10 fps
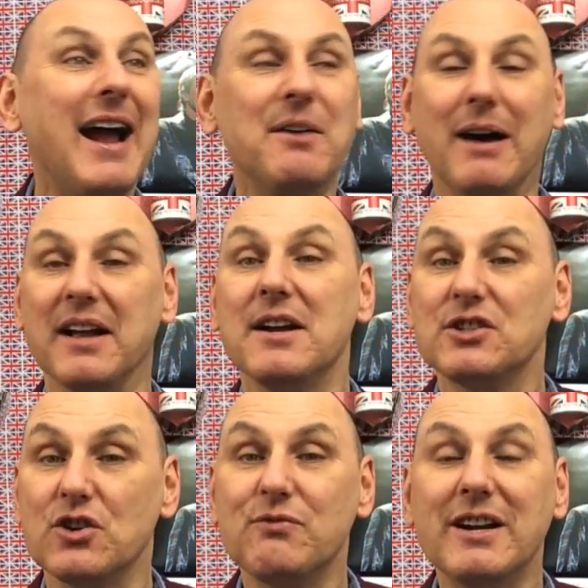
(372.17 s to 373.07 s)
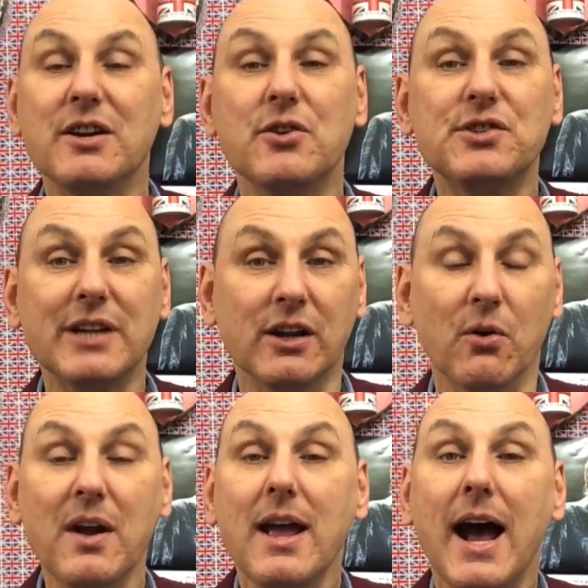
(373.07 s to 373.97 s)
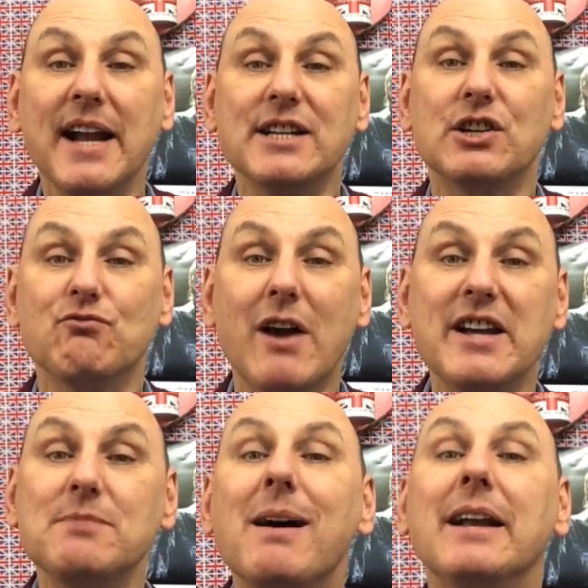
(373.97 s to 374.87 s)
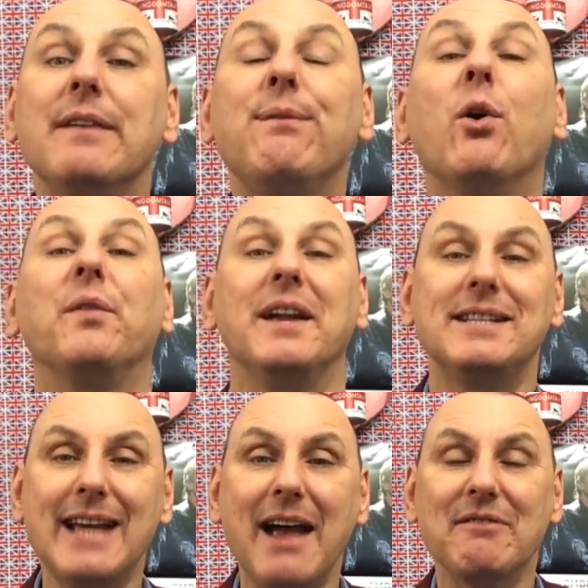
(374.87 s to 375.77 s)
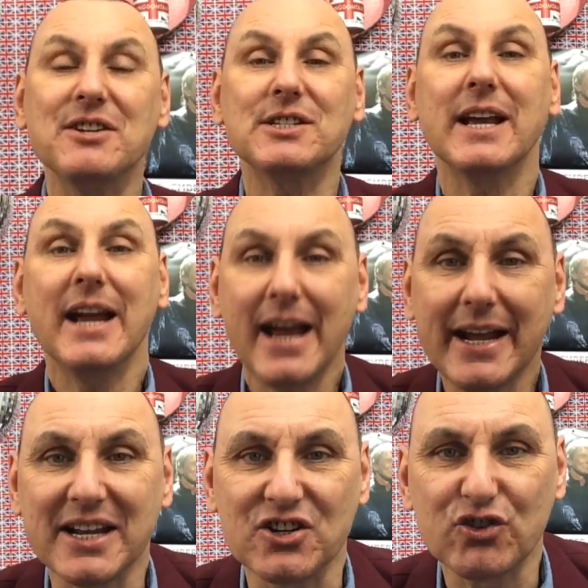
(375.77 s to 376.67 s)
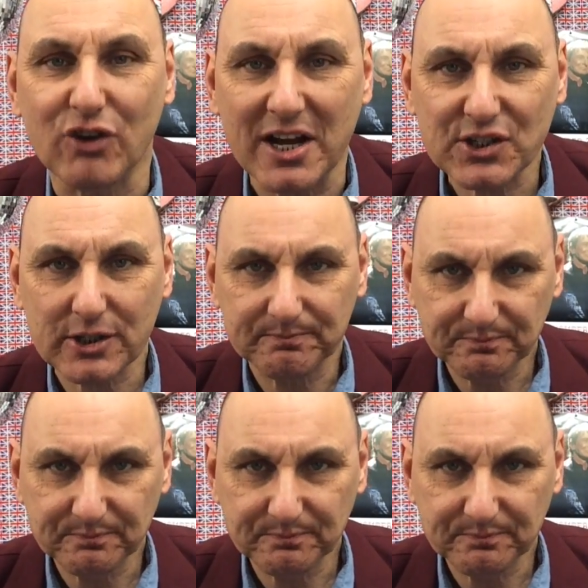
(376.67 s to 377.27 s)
Anyway, so I've written a new single and it's to raise money for the Terence Higgins Trust.